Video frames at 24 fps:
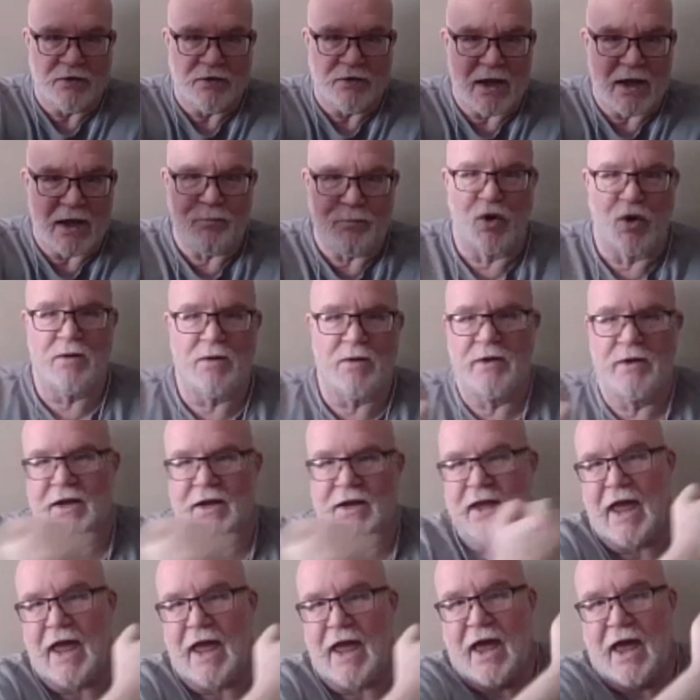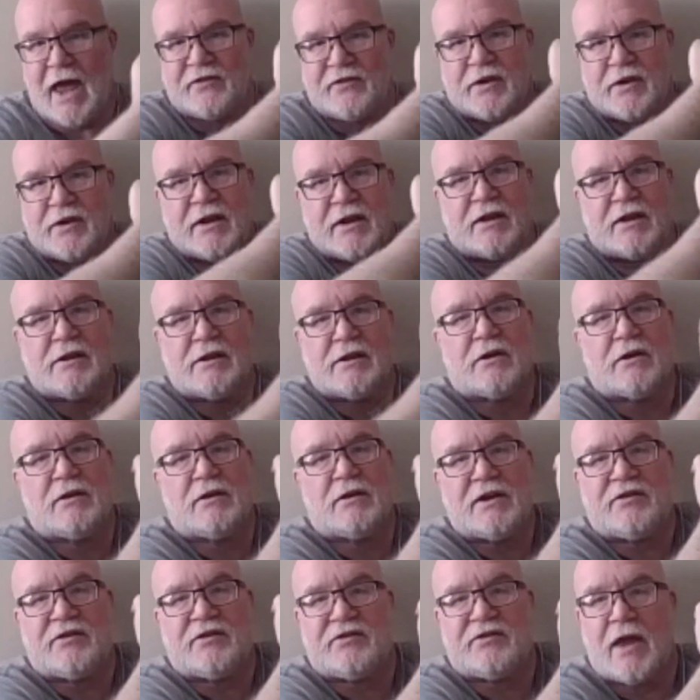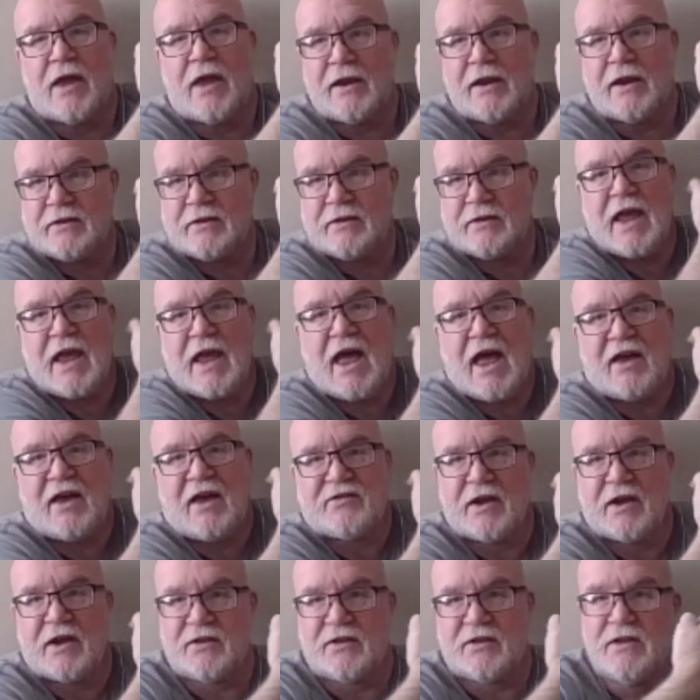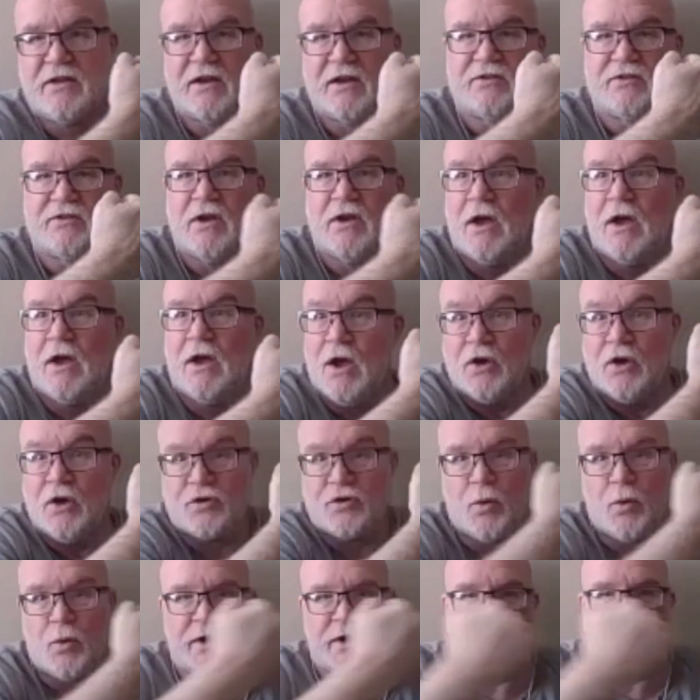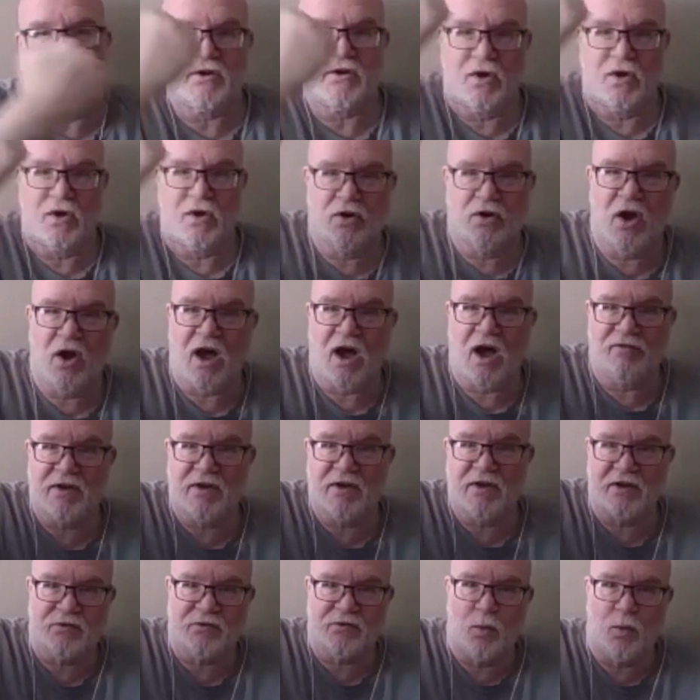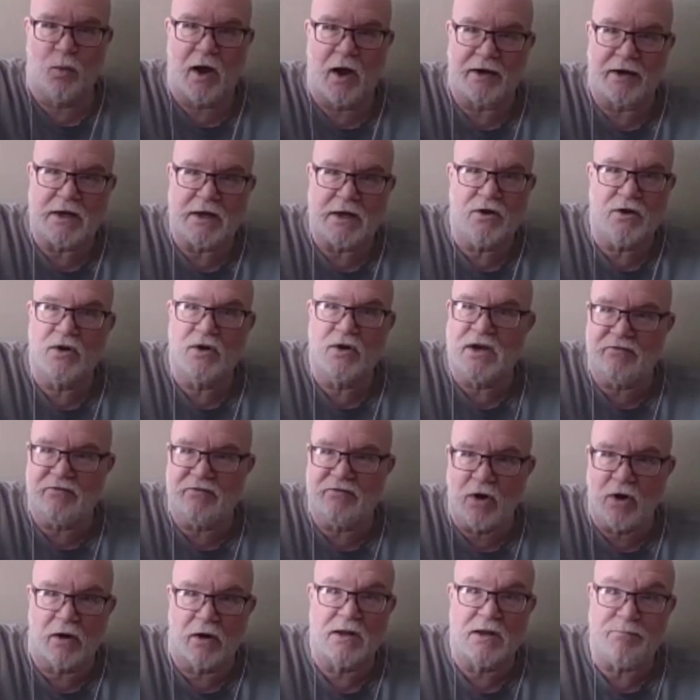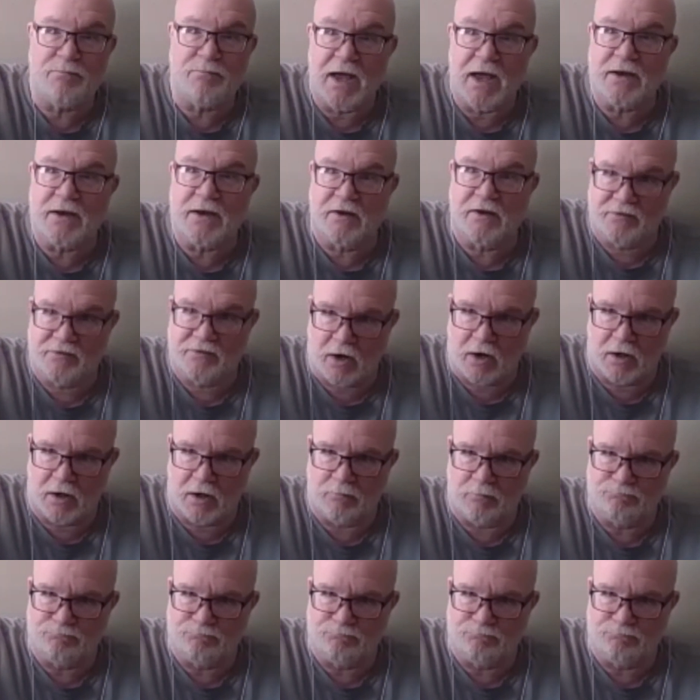They put him in a cast, and they literally set the cast like this. So when they took it off, guess what? He couldn't even hardly bend his arm.